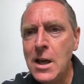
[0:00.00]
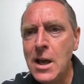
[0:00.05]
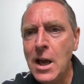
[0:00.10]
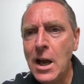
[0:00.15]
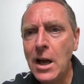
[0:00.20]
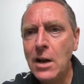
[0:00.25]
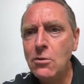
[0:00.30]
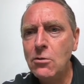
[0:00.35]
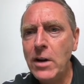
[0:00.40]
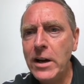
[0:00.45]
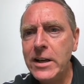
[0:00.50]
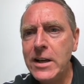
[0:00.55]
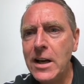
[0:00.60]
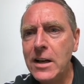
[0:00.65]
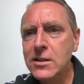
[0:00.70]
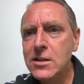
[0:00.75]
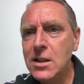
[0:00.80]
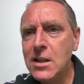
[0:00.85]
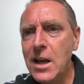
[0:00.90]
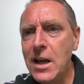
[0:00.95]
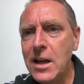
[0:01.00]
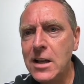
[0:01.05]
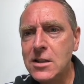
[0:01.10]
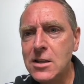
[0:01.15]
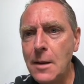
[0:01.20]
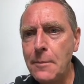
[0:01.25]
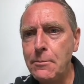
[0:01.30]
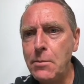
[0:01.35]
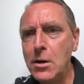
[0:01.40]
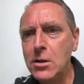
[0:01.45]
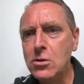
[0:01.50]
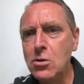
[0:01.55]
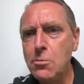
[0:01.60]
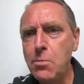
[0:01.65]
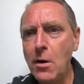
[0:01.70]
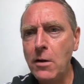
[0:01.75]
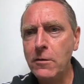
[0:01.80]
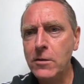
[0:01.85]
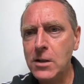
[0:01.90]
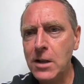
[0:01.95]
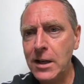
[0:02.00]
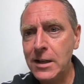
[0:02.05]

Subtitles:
And right now today it's up 2.62%.